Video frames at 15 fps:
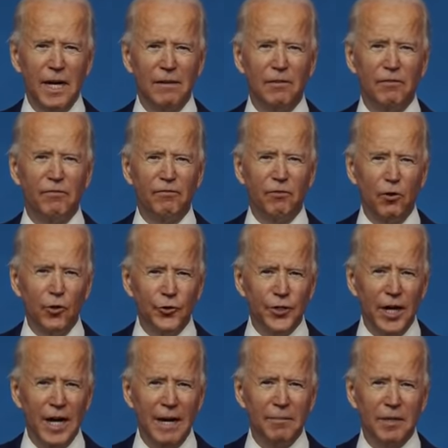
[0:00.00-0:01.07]
have a
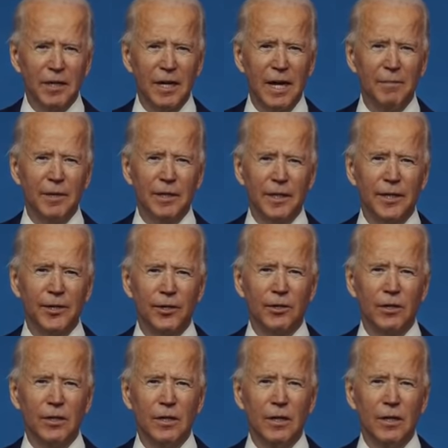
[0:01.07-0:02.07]
full-time climate leader